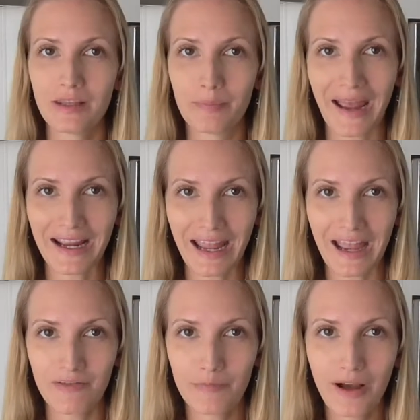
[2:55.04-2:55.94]
The pack
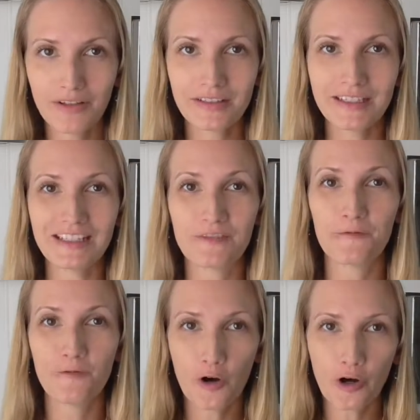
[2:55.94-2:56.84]
I've bought is
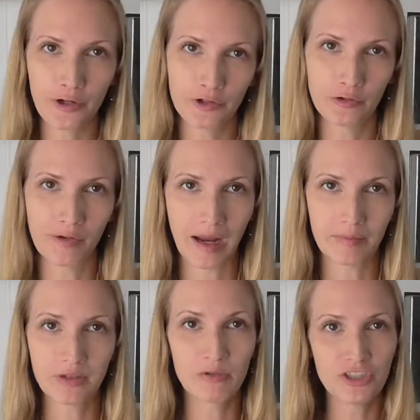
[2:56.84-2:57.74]
400
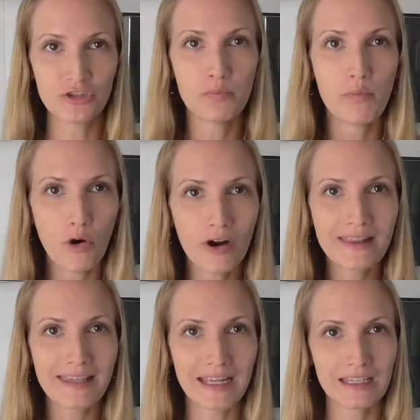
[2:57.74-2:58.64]
grams, which is more
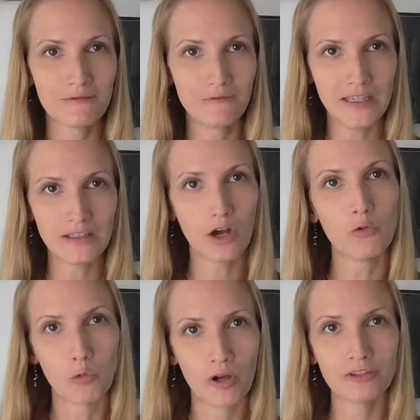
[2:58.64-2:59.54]
than I can fit
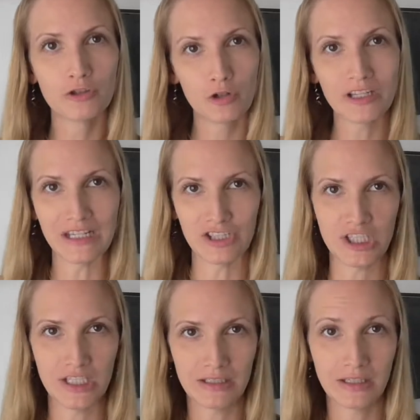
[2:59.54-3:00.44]
on one cooking
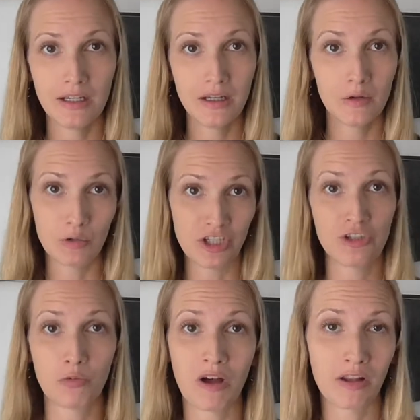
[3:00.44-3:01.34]
sheet, which
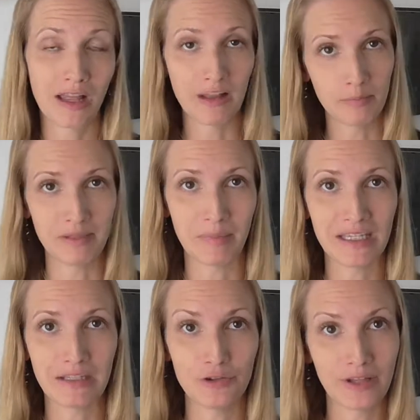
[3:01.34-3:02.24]
is what I'll be
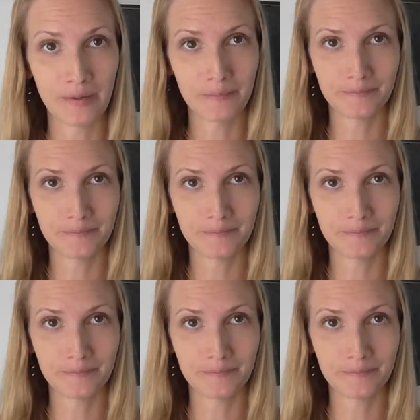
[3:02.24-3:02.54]
making today.